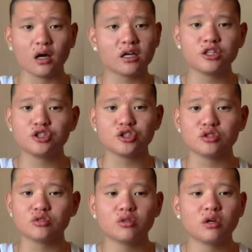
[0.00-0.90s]

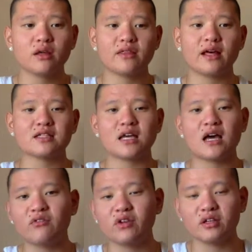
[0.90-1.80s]
issue that's
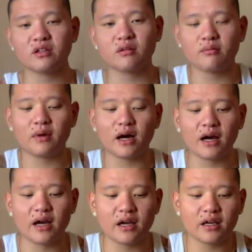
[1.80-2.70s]
evident
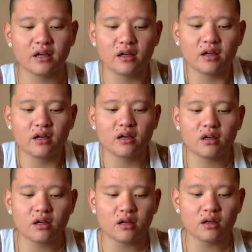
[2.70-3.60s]
by
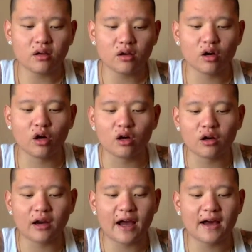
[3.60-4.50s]

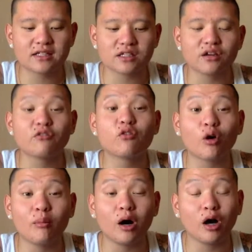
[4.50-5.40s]
her asking for
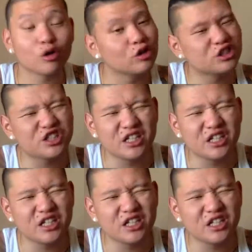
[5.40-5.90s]
a bottle. She